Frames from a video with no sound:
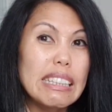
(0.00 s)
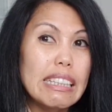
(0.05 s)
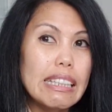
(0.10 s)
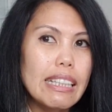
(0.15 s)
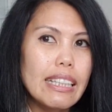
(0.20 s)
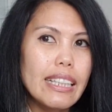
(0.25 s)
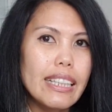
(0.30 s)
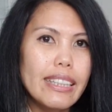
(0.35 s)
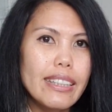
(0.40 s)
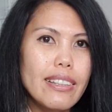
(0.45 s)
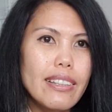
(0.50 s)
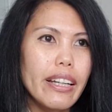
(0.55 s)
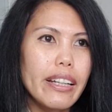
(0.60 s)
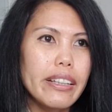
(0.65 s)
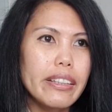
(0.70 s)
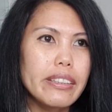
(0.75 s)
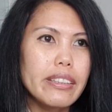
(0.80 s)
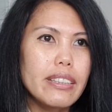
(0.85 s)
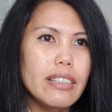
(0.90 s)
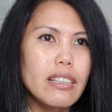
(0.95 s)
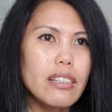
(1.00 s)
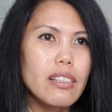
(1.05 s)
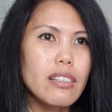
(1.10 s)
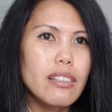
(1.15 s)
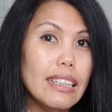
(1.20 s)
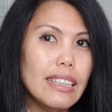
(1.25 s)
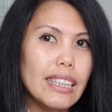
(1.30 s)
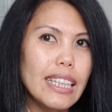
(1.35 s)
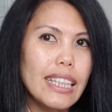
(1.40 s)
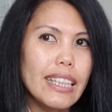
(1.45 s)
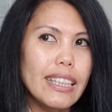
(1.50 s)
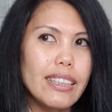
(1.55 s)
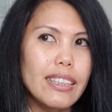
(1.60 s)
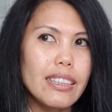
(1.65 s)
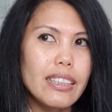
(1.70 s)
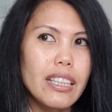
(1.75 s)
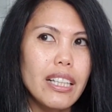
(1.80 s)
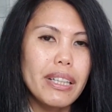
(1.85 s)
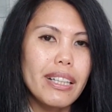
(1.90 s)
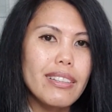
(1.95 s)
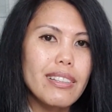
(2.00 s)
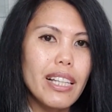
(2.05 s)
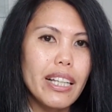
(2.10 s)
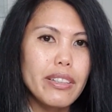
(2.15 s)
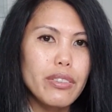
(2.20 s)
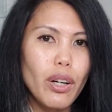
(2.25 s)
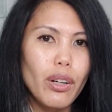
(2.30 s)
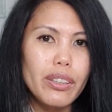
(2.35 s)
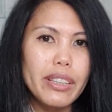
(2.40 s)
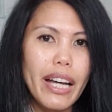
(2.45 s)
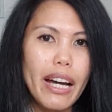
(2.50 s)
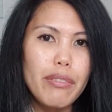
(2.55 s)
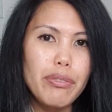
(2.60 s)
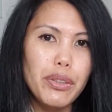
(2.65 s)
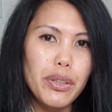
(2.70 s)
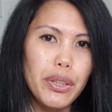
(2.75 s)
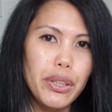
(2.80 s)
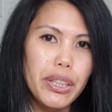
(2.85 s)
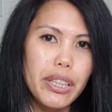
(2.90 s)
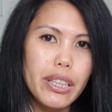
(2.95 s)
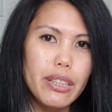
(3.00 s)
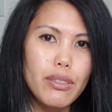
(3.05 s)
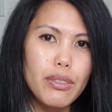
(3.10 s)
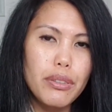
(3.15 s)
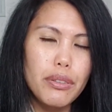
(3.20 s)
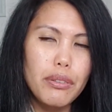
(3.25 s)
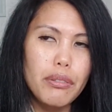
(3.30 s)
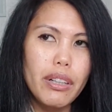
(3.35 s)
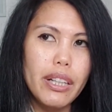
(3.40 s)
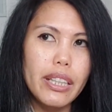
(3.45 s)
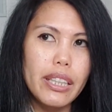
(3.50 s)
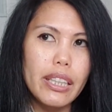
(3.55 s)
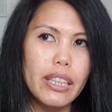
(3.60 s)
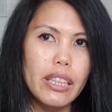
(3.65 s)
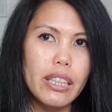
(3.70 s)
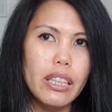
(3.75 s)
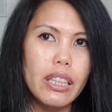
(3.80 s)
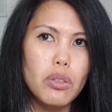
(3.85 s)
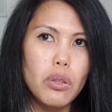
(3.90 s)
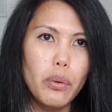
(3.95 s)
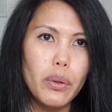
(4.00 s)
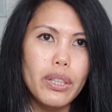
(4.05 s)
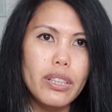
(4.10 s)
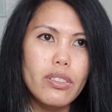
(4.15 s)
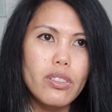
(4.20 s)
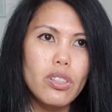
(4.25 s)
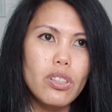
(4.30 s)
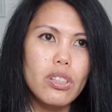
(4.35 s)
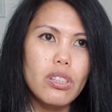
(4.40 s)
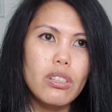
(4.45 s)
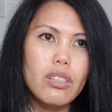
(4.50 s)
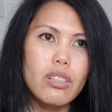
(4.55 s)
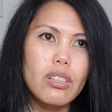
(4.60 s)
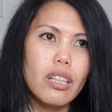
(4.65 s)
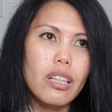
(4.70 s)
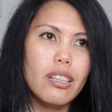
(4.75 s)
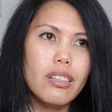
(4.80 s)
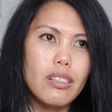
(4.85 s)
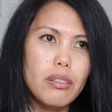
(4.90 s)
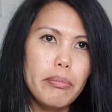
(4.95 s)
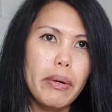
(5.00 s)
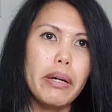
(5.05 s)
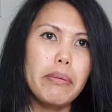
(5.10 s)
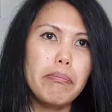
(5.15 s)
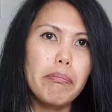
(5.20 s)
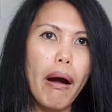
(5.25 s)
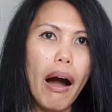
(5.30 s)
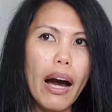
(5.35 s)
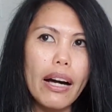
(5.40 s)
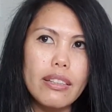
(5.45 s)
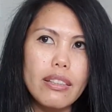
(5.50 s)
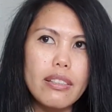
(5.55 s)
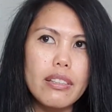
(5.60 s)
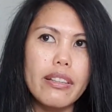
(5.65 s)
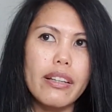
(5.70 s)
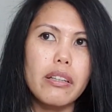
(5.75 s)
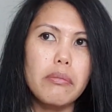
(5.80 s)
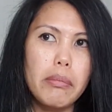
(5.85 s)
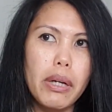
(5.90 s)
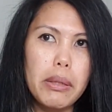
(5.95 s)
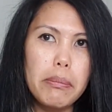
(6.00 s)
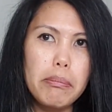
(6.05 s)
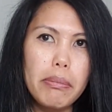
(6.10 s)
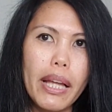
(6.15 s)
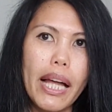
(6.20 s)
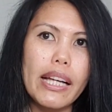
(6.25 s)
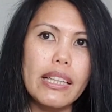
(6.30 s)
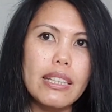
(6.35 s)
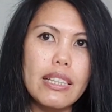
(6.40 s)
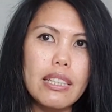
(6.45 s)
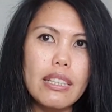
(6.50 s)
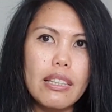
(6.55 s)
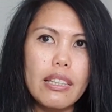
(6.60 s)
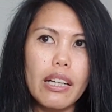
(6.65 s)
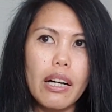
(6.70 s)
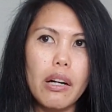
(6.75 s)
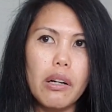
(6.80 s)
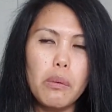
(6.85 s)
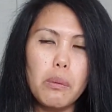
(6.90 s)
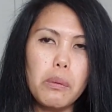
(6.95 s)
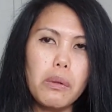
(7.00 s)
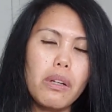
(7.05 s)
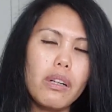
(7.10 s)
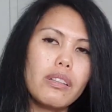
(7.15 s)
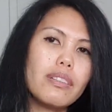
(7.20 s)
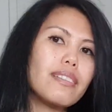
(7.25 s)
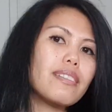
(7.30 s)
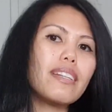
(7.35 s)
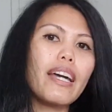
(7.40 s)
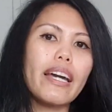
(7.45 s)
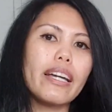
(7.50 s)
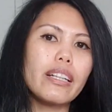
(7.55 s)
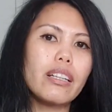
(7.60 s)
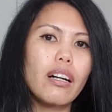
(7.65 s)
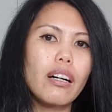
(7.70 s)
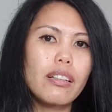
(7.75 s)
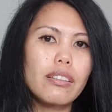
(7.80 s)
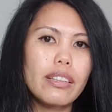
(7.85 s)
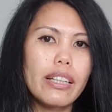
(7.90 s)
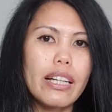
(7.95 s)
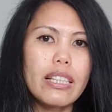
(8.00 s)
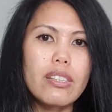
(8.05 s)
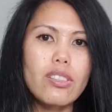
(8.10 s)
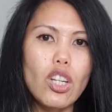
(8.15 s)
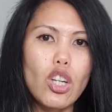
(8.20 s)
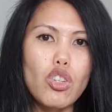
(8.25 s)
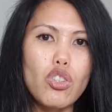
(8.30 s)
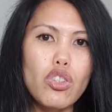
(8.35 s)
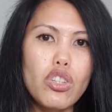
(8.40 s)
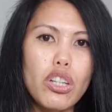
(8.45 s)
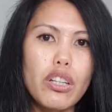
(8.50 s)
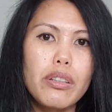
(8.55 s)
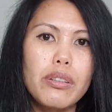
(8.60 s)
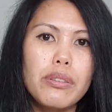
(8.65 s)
neat and clean because I don't have curtains already, so it's it's my pots and my plants that will take all the attention.